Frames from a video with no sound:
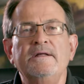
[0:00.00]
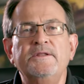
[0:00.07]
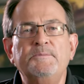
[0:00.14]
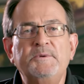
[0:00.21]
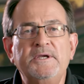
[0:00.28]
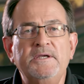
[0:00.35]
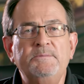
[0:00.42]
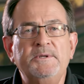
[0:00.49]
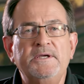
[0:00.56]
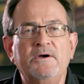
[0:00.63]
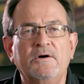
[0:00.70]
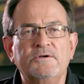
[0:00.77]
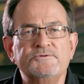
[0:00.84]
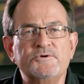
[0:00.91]
The PEB
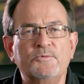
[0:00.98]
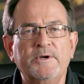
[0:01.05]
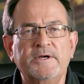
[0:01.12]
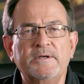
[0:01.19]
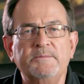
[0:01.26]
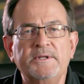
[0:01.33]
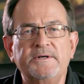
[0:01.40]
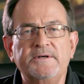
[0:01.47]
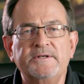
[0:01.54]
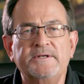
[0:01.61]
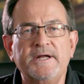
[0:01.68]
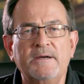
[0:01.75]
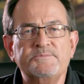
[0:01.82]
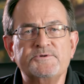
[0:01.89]
also recommended
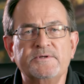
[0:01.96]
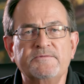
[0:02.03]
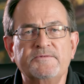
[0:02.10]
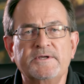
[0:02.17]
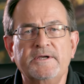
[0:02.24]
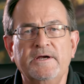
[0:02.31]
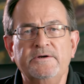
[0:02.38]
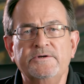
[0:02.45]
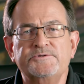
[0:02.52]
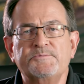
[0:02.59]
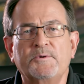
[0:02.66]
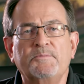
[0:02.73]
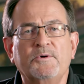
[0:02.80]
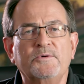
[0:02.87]
adoption of the carrier's
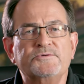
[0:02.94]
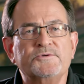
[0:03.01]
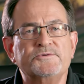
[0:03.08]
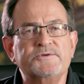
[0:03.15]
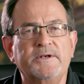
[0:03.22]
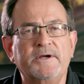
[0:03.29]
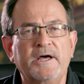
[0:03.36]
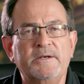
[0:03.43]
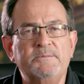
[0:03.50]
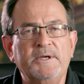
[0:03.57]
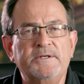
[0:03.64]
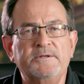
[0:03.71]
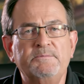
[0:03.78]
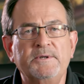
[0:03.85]
proposals on
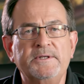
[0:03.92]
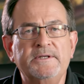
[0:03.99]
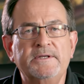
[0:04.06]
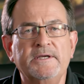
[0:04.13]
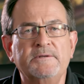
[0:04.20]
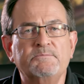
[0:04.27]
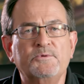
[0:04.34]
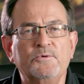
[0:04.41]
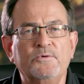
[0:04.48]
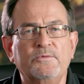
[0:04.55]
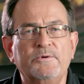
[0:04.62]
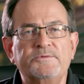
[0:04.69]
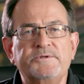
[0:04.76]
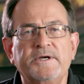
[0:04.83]
automated bidding and pool
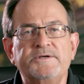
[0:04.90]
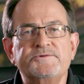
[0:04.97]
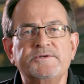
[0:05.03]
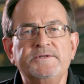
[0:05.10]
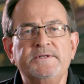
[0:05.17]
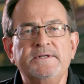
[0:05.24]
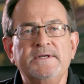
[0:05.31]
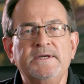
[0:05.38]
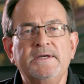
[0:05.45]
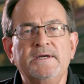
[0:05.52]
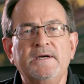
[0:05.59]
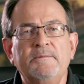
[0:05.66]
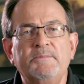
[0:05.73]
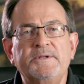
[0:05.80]
rotation,
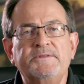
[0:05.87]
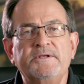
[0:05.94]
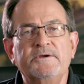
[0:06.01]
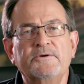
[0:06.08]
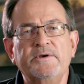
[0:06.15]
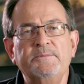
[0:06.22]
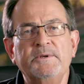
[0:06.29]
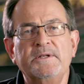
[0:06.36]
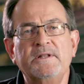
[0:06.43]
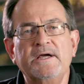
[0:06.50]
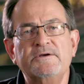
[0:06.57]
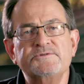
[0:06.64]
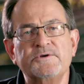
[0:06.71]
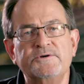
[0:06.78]
but the agreement
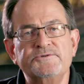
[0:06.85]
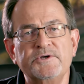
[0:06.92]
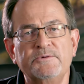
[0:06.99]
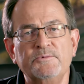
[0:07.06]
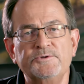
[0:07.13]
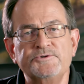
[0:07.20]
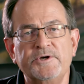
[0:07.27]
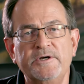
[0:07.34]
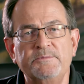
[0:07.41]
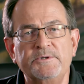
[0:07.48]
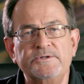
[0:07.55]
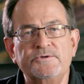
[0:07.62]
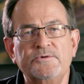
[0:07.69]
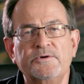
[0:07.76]
allows our general
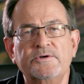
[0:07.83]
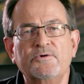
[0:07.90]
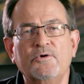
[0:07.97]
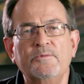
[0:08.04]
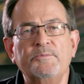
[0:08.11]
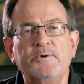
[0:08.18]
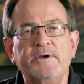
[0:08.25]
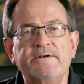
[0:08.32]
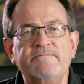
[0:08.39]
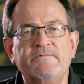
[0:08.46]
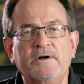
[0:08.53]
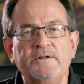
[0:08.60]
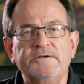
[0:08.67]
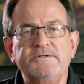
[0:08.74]
chairman to incorporate
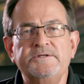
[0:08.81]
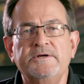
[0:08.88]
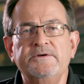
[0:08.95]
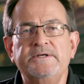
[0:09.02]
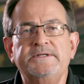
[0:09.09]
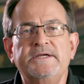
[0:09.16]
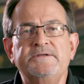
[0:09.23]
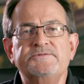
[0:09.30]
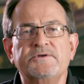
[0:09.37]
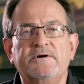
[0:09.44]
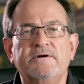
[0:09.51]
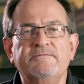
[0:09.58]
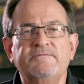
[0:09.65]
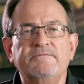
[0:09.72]
voluntary days
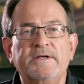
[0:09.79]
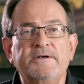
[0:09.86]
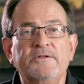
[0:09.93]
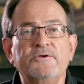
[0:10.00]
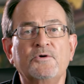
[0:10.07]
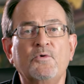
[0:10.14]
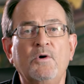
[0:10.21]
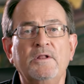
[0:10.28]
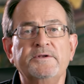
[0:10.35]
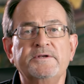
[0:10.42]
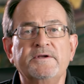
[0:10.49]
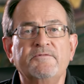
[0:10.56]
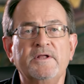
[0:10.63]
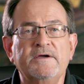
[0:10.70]
off and other
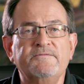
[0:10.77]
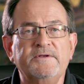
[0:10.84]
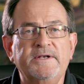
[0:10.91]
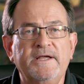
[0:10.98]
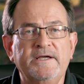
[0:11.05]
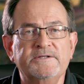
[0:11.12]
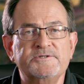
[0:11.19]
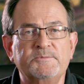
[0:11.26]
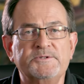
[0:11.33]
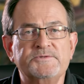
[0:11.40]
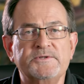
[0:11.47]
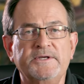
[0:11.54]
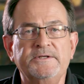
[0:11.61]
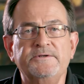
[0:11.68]
quality of life
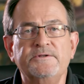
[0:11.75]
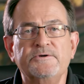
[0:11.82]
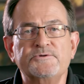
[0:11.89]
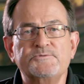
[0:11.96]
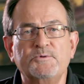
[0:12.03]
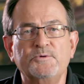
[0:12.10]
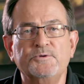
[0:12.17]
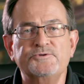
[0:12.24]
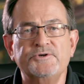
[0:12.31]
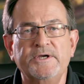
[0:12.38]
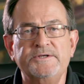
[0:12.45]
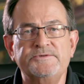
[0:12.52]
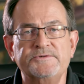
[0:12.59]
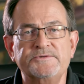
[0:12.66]
enhancements into those pool
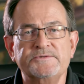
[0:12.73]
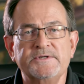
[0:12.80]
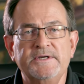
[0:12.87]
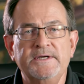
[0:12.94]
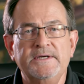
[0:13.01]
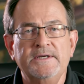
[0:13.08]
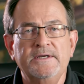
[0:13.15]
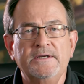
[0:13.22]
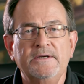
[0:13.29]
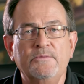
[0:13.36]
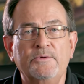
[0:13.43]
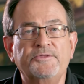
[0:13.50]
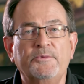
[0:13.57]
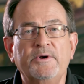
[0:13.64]
changes,
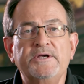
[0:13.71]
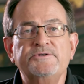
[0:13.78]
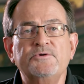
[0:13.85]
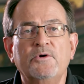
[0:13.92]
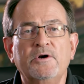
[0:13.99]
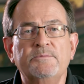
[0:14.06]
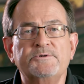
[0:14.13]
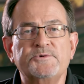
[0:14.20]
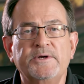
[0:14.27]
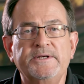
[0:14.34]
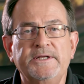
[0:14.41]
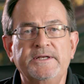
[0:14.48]
with the right to arbitrate